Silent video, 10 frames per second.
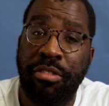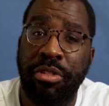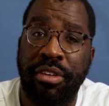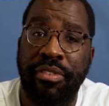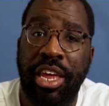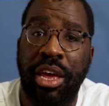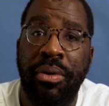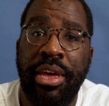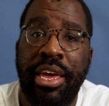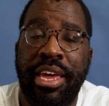music video,
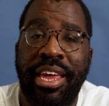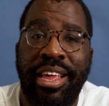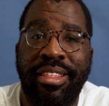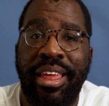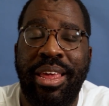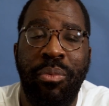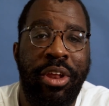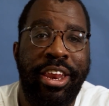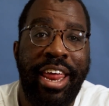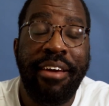he said he
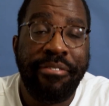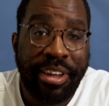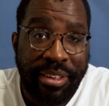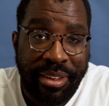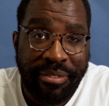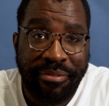wanted every